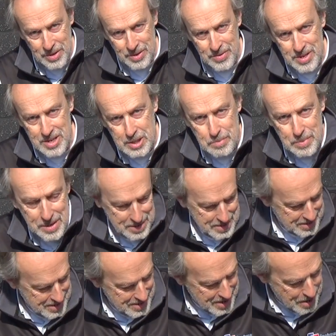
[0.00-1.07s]
on this
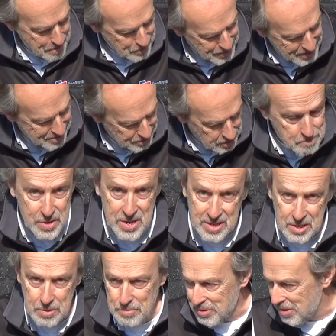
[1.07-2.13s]
bike here. So it was a big
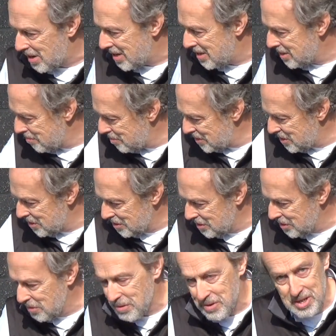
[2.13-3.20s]
surprise. Everybody just
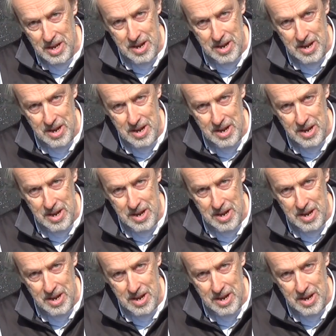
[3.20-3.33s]
thought